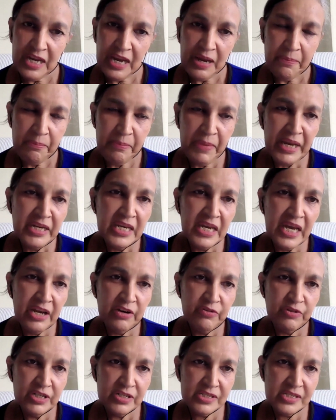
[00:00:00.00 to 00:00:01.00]
Many
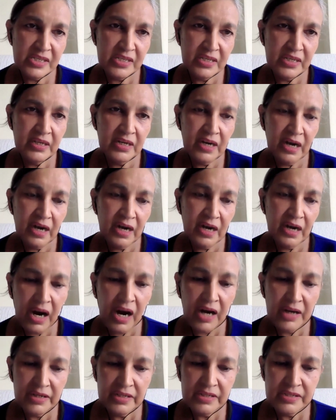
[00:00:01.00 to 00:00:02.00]
areas here are
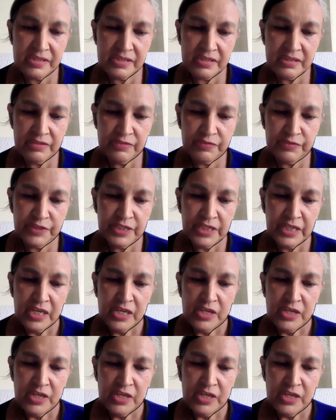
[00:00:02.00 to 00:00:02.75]
underserved.